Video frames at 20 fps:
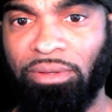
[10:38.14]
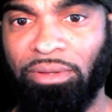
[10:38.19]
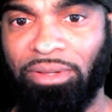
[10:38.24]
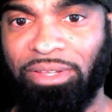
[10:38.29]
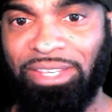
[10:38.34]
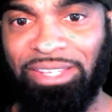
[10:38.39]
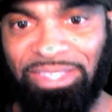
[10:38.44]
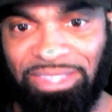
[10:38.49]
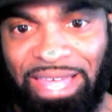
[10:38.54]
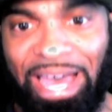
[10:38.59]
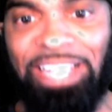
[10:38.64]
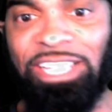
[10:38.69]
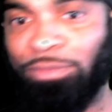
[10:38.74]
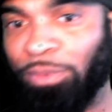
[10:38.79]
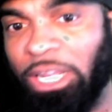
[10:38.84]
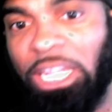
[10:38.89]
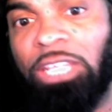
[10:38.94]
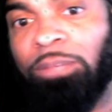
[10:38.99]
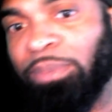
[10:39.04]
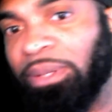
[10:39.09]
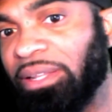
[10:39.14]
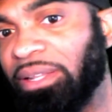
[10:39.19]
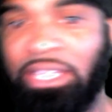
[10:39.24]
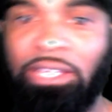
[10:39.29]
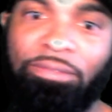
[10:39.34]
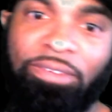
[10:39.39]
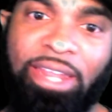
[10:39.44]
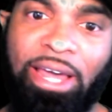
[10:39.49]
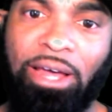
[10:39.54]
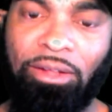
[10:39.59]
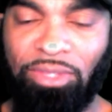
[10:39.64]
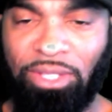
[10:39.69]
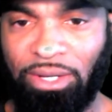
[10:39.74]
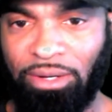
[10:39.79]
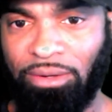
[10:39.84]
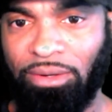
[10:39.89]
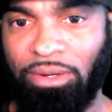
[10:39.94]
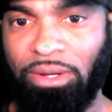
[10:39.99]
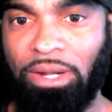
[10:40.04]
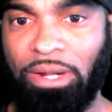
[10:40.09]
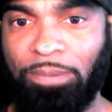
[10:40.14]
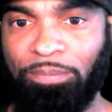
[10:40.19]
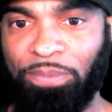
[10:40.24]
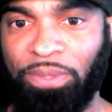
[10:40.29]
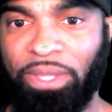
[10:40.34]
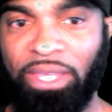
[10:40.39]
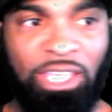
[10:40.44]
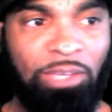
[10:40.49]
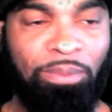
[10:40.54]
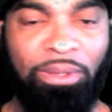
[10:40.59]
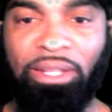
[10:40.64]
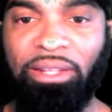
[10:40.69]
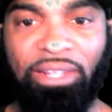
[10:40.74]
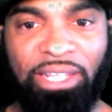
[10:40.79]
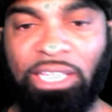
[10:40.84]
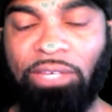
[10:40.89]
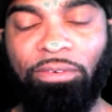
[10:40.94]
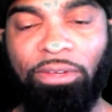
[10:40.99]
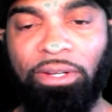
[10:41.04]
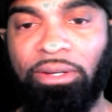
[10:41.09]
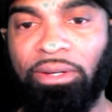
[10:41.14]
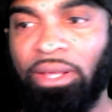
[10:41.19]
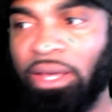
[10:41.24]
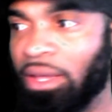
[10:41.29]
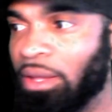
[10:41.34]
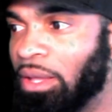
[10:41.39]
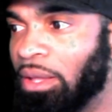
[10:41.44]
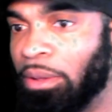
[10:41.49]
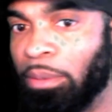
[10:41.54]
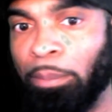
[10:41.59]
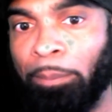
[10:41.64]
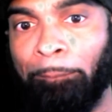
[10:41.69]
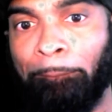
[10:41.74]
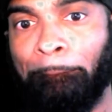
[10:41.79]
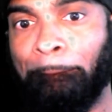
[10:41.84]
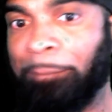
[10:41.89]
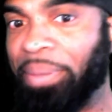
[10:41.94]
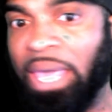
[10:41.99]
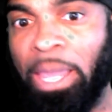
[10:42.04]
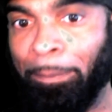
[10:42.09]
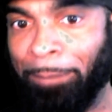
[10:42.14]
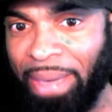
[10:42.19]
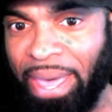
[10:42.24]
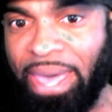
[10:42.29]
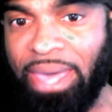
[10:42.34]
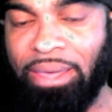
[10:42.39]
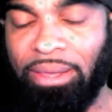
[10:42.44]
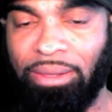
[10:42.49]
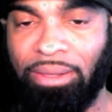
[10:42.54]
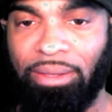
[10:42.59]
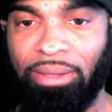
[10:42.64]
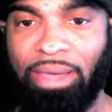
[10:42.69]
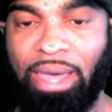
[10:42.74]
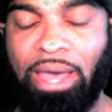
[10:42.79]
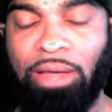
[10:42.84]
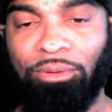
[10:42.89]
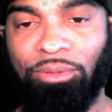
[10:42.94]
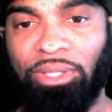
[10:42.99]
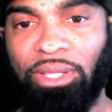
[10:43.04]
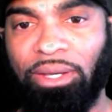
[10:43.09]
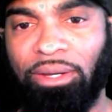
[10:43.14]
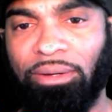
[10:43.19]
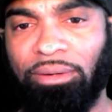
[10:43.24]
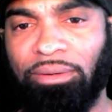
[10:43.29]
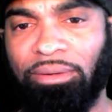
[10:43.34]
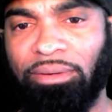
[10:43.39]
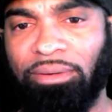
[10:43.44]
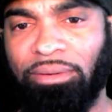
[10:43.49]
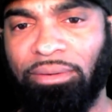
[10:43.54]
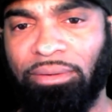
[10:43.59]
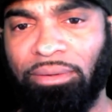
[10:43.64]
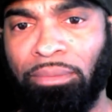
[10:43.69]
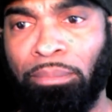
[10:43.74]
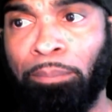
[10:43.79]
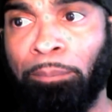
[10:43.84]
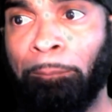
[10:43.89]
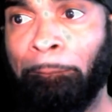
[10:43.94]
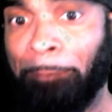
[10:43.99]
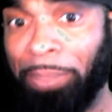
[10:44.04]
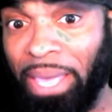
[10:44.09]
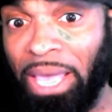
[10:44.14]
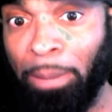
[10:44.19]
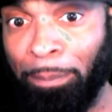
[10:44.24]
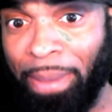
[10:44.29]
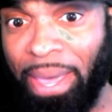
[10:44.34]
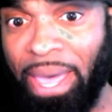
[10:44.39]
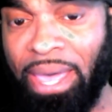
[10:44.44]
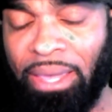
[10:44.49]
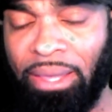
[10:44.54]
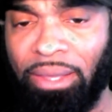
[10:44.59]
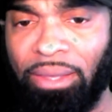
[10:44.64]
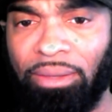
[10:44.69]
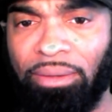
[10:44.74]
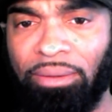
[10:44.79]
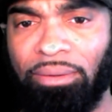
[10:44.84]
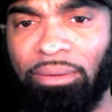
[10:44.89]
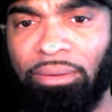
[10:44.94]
Because that's what he be leaving out there. He be leaving big bag out there. Big bag.